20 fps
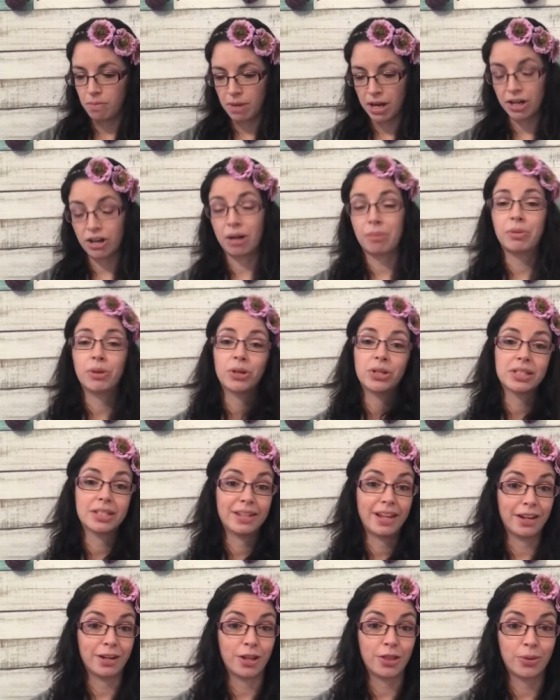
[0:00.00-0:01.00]
My grandmother is
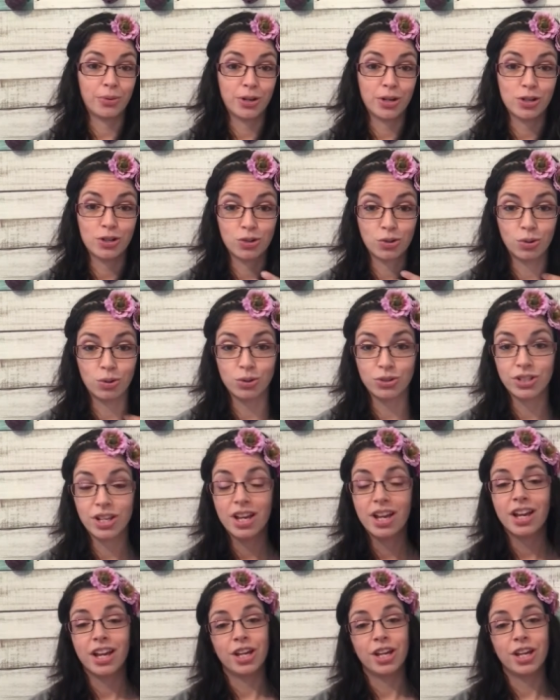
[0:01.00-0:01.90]
93 years old